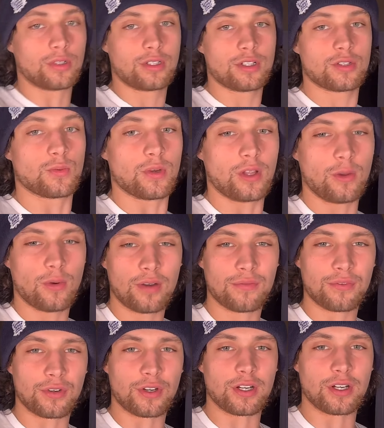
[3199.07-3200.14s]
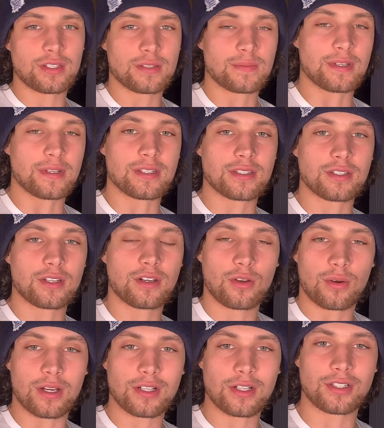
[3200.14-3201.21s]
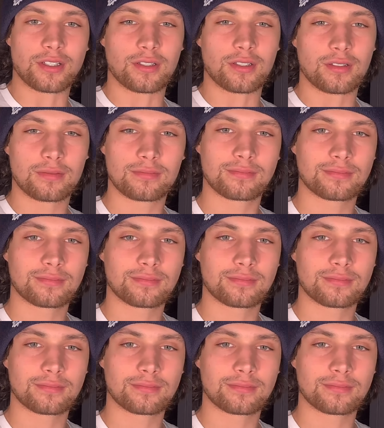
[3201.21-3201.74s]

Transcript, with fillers: What does Will want for Christmas? Good question